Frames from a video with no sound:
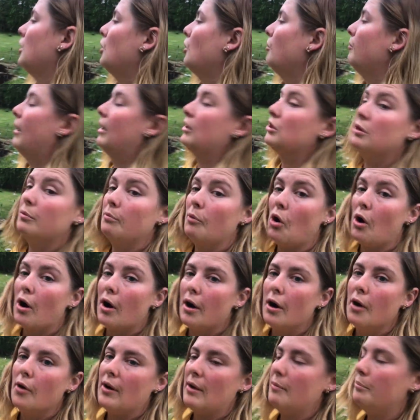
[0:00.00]
go back
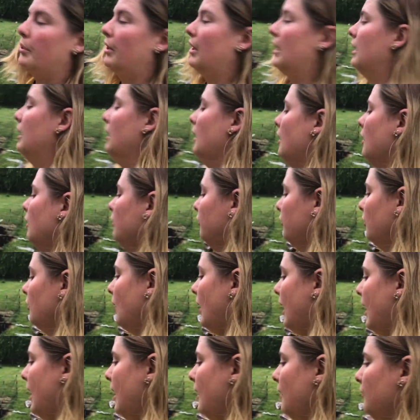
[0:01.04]
tomorrow and plant it. I also
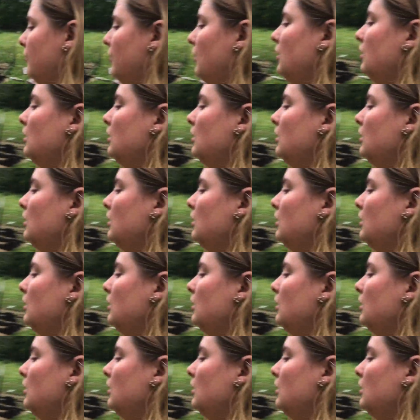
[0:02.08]
have